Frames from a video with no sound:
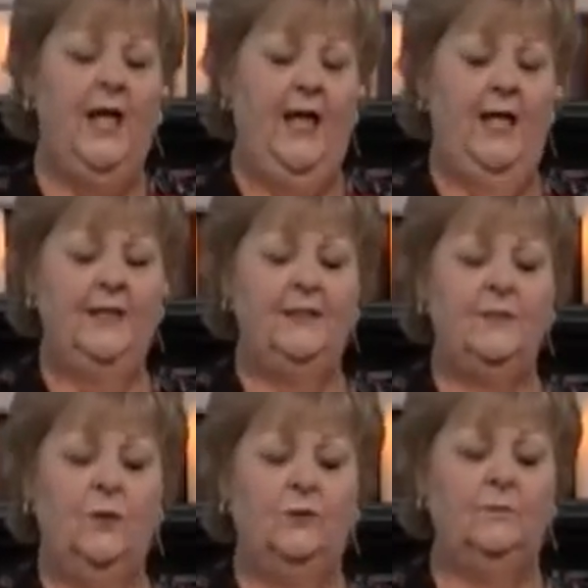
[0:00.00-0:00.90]
and his
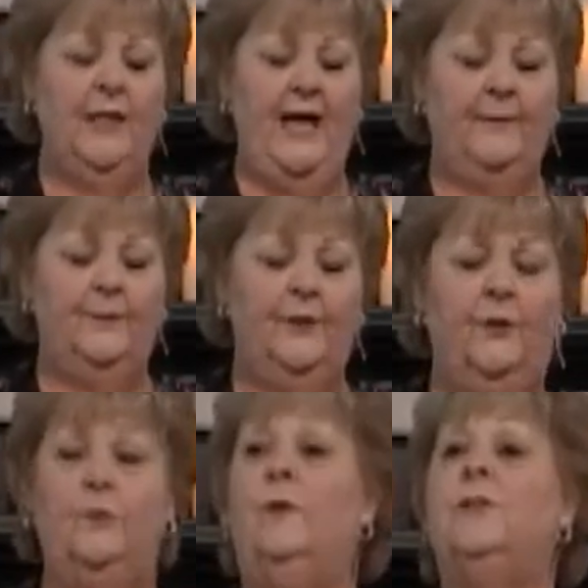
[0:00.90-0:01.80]
own
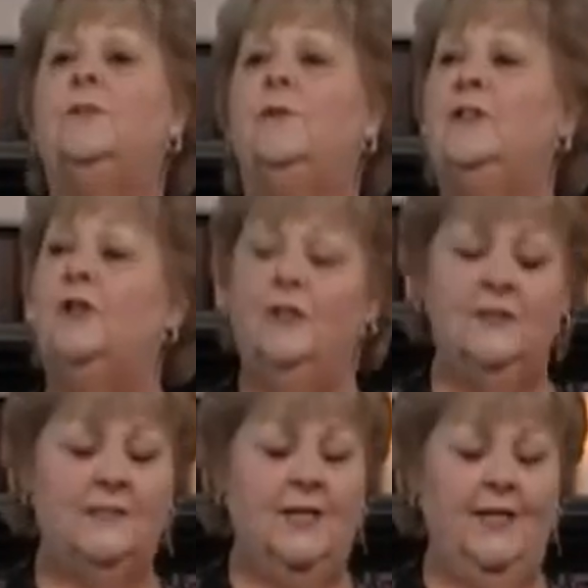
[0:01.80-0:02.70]
blackbird, which
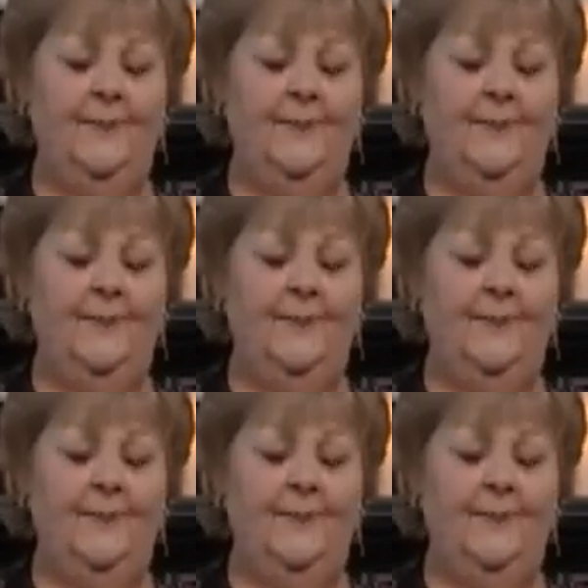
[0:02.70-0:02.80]
returns to him.